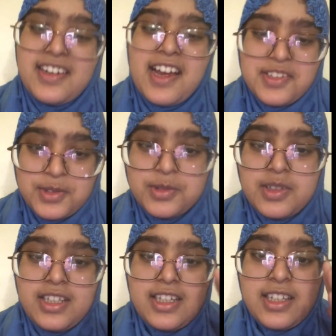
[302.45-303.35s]
high school.
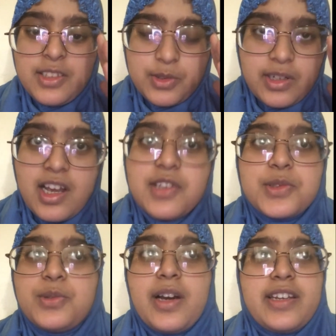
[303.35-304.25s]
So in high
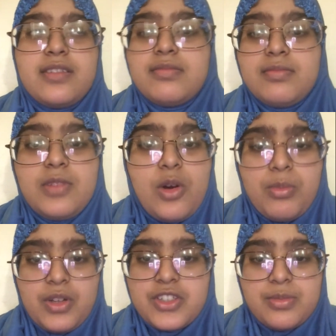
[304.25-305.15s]
school, I didn't know
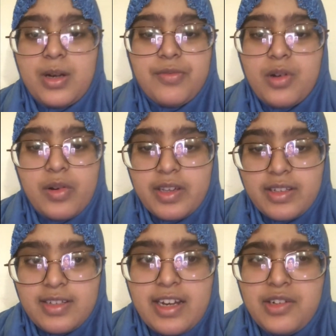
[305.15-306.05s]
much about
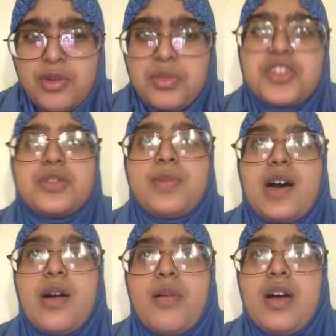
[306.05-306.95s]
voting. I didn't know much
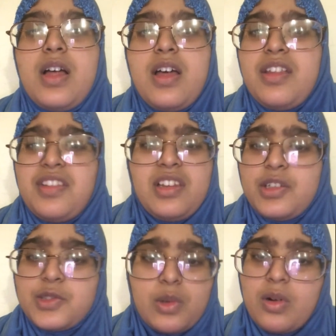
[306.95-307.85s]
about the
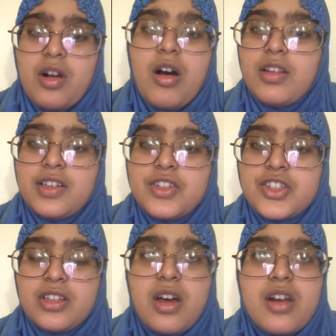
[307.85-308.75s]
Electoral College.
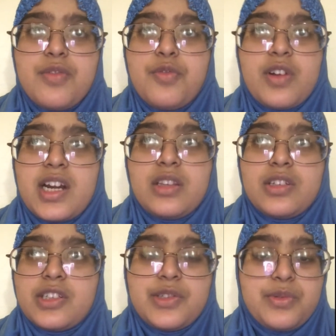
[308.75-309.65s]
A lot of what I
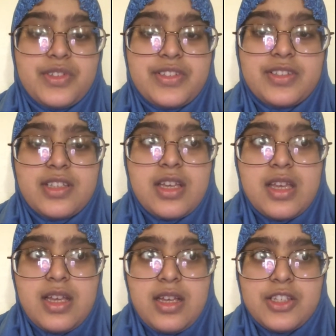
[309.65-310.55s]
learned was
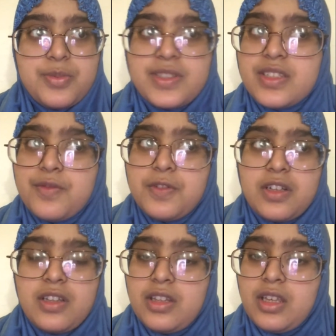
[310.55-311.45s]

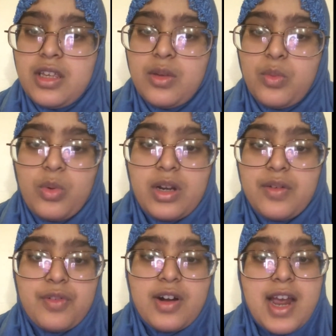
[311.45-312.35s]
specifically
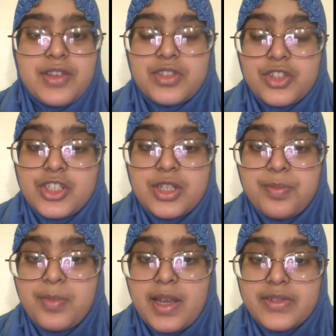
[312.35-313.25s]
whatever I searched up
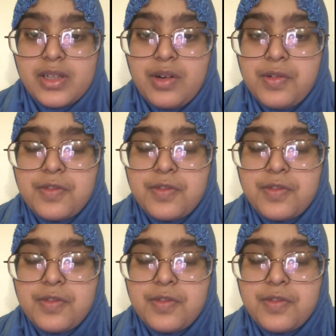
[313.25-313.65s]
myself